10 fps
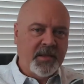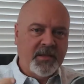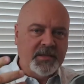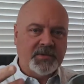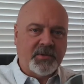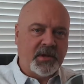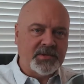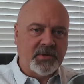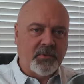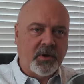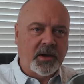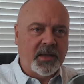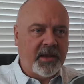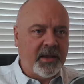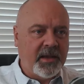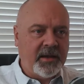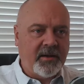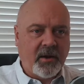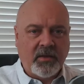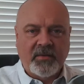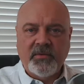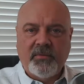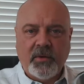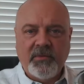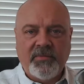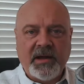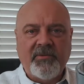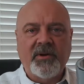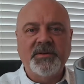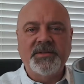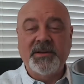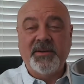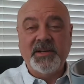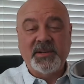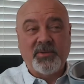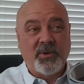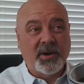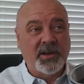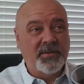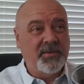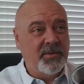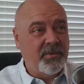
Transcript: This will also work in an Arlington 4500 series. It'll work with